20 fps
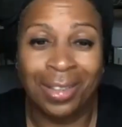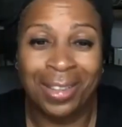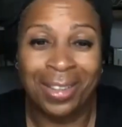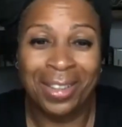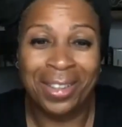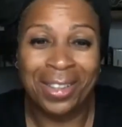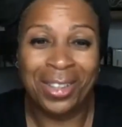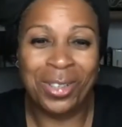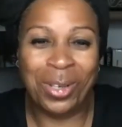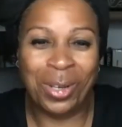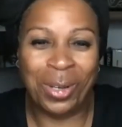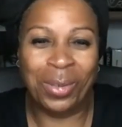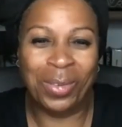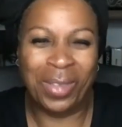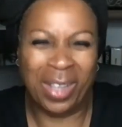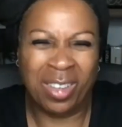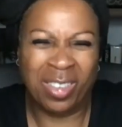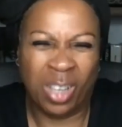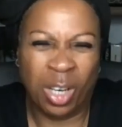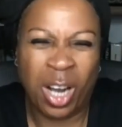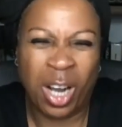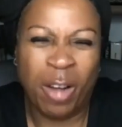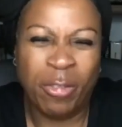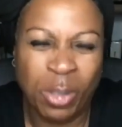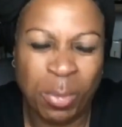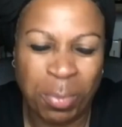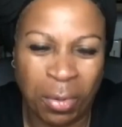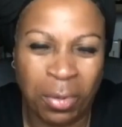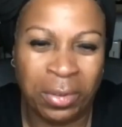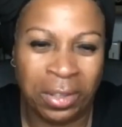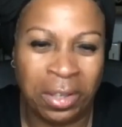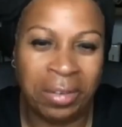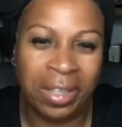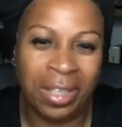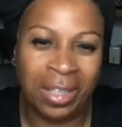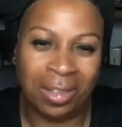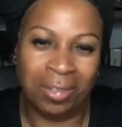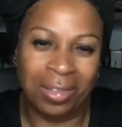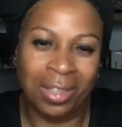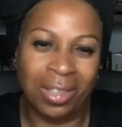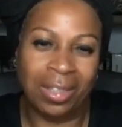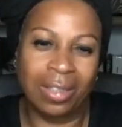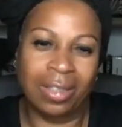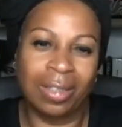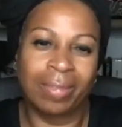They're comfortable in their ignorance.